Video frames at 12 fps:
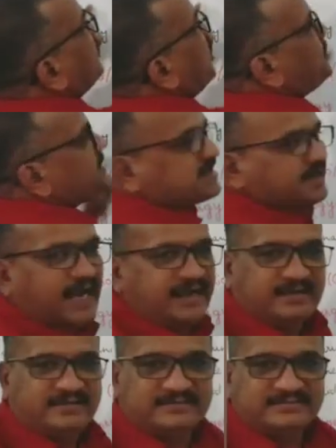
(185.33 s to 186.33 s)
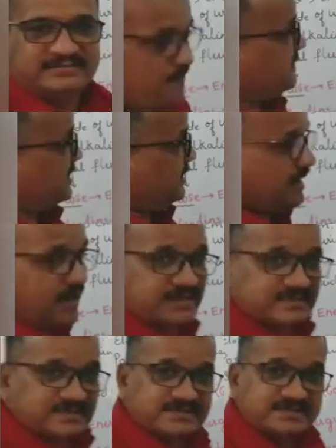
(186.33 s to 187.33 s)
Cowper's gland.
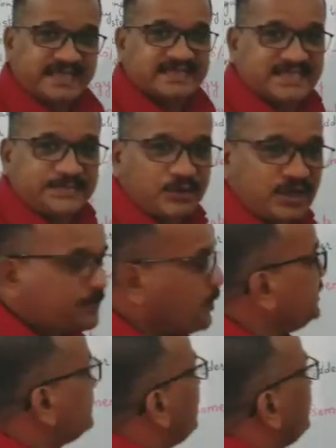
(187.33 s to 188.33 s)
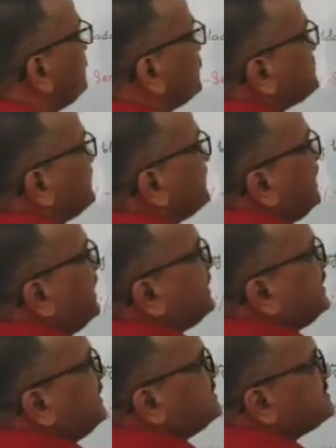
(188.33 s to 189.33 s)
Next important point of prostate gland
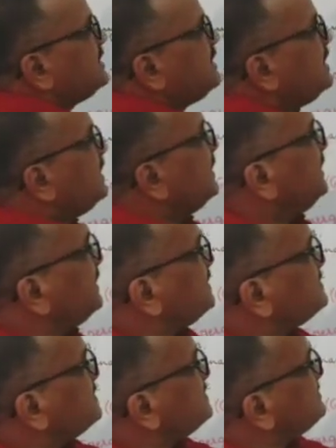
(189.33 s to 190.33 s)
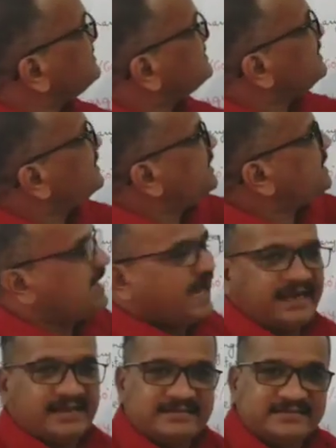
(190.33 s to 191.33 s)
is it is a single
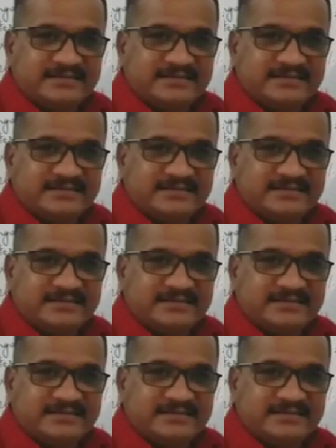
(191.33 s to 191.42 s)
gland.